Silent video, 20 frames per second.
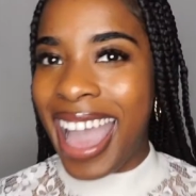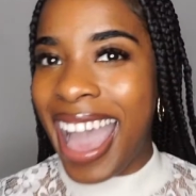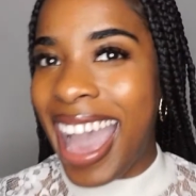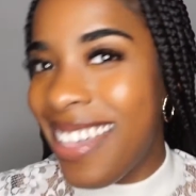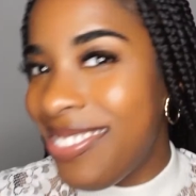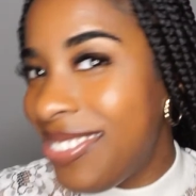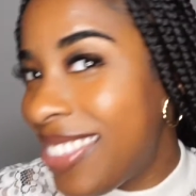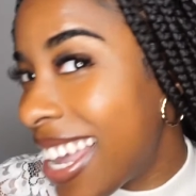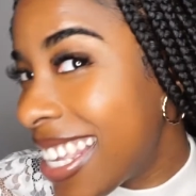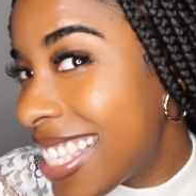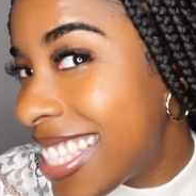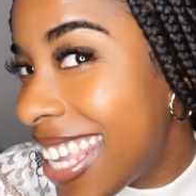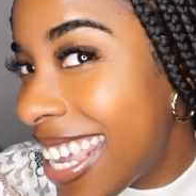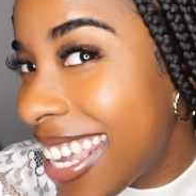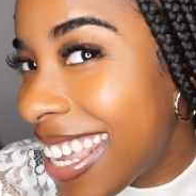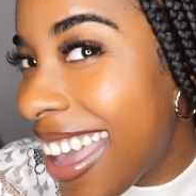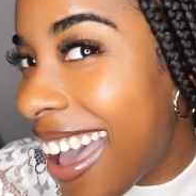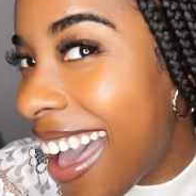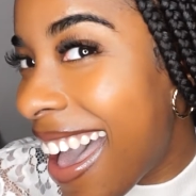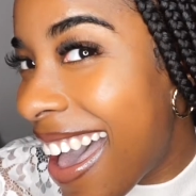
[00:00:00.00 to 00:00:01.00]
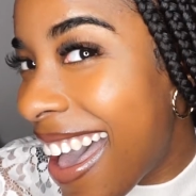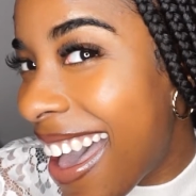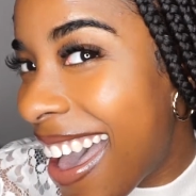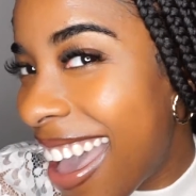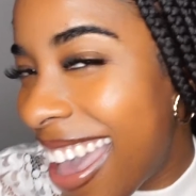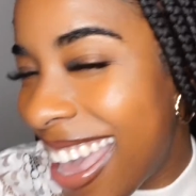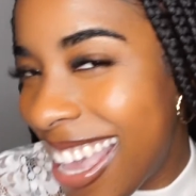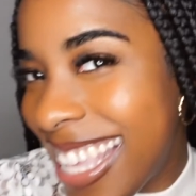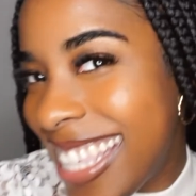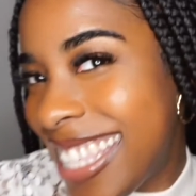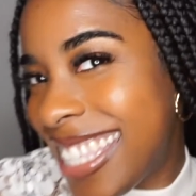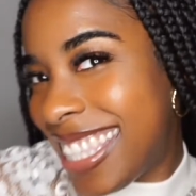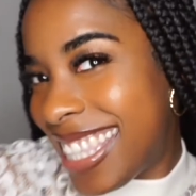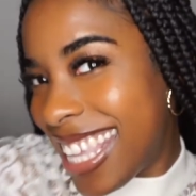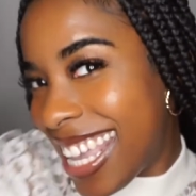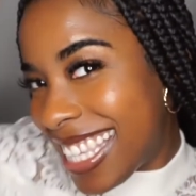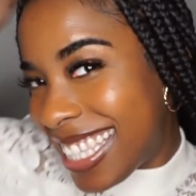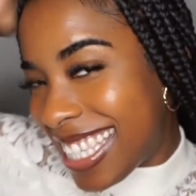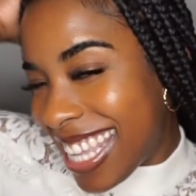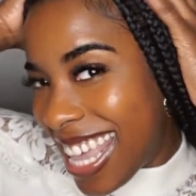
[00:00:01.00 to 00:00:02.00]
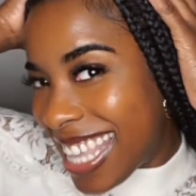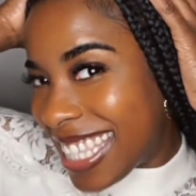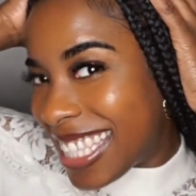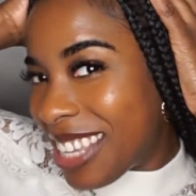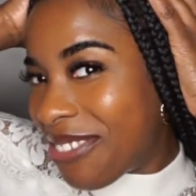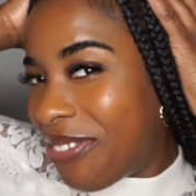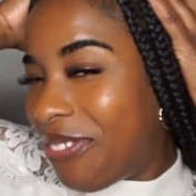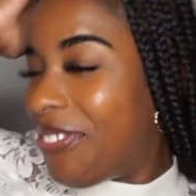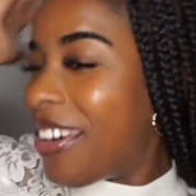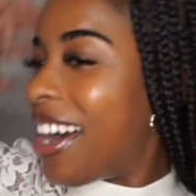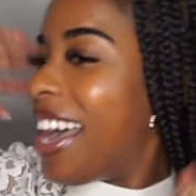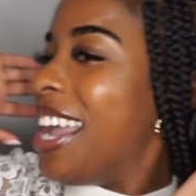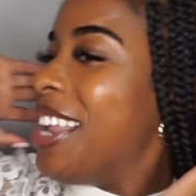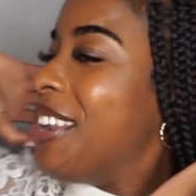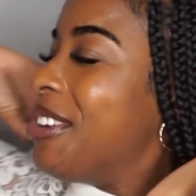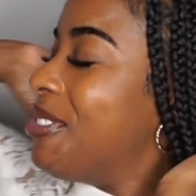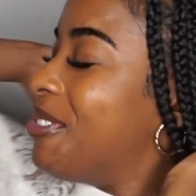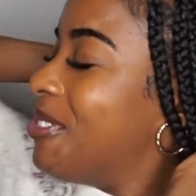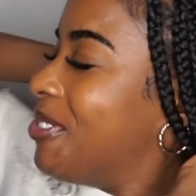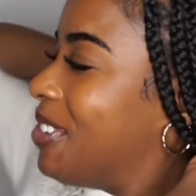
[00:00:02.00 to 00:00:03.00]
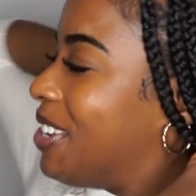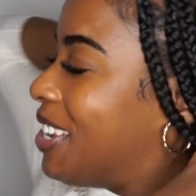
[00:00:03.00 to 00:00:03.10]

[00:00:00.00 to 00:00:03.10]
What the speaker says: And that's it, guys. This is the final